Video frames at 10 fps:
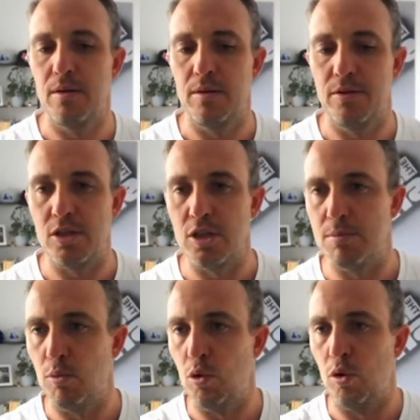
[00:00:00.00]
This is
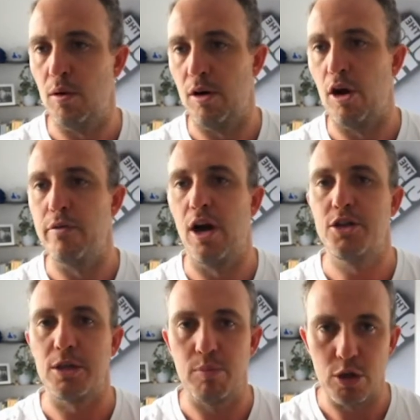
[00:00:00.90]
more an
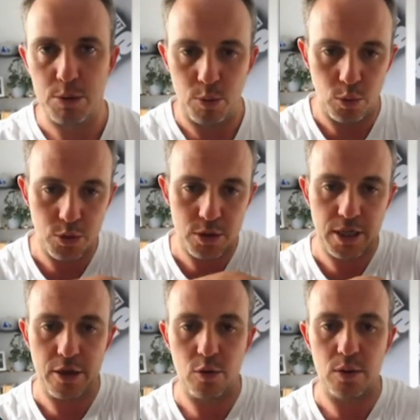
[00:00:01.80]
overarching principle just to
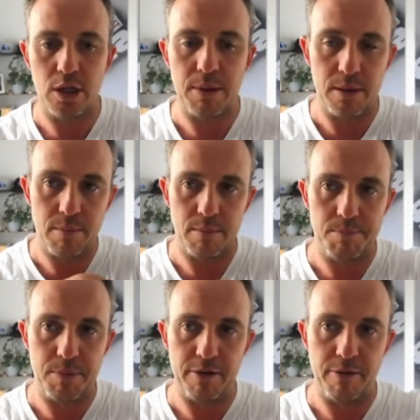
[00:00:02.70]
get you a little bit
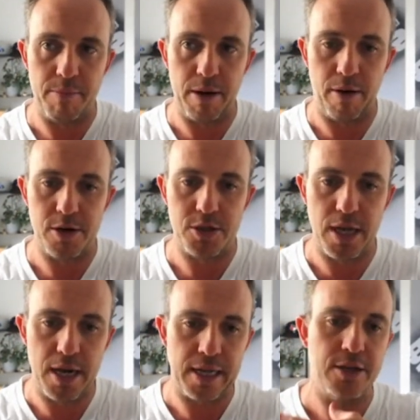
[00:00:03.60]
of a better
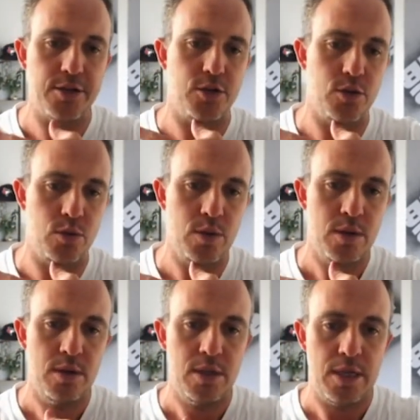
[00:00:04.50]
understanding as to
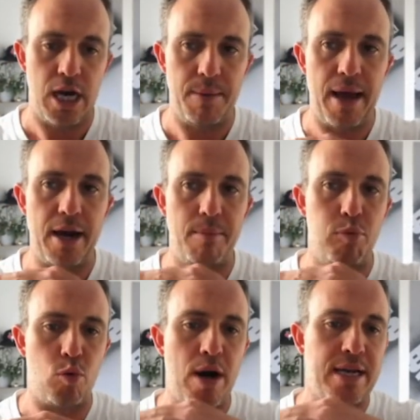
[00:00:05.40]
how to
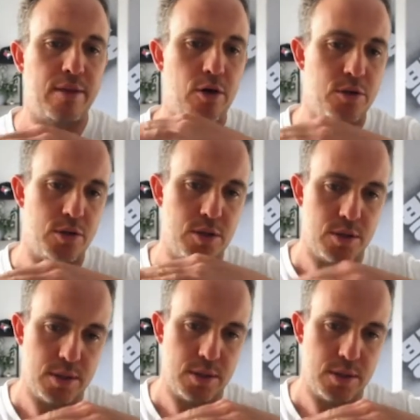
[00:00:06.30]
break those